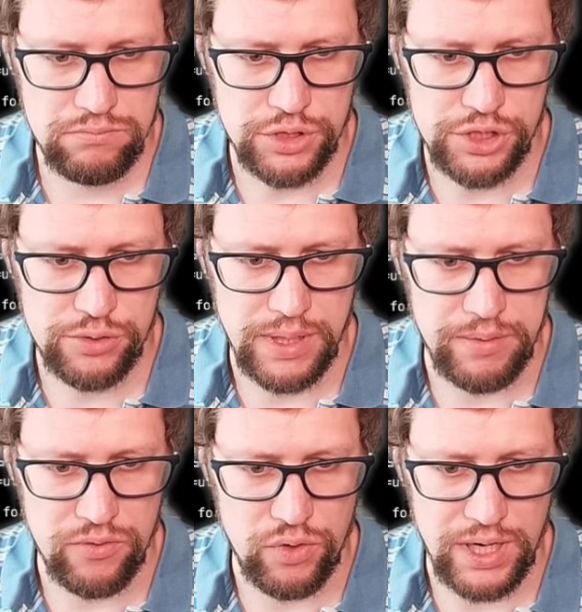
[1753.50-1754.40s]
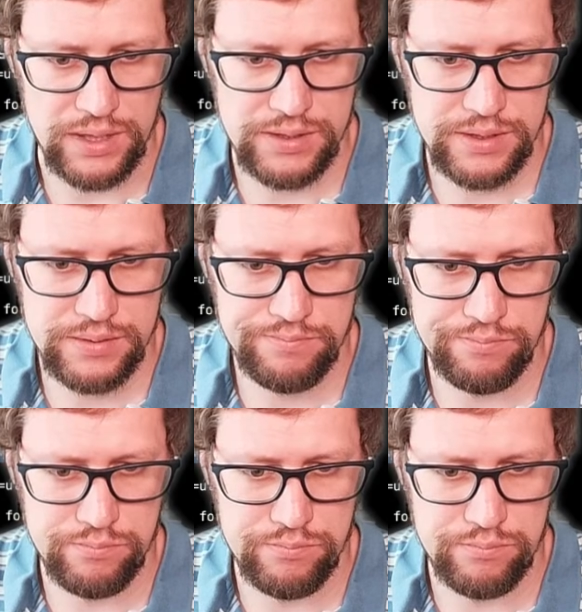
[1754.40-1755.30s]
We should maybe write
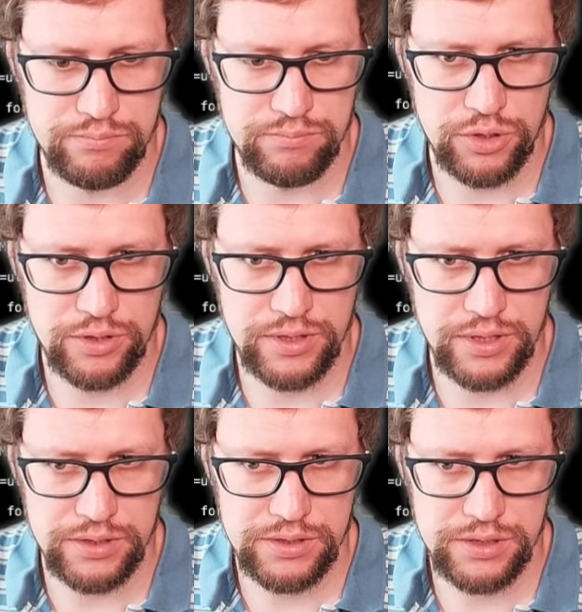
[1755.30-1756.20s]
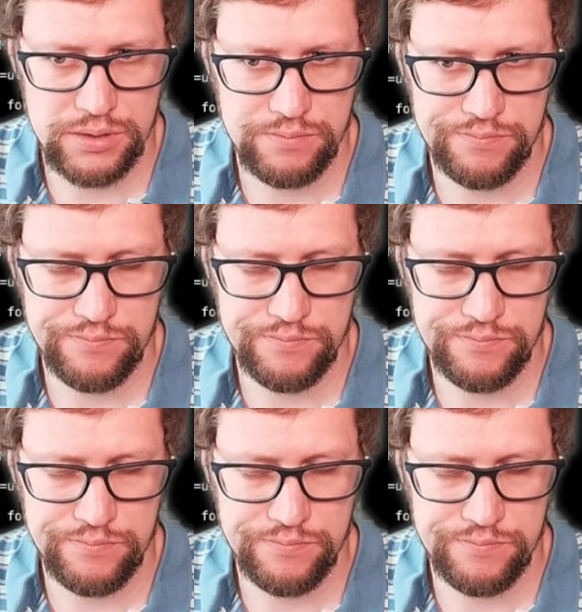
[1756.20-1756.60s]
more things.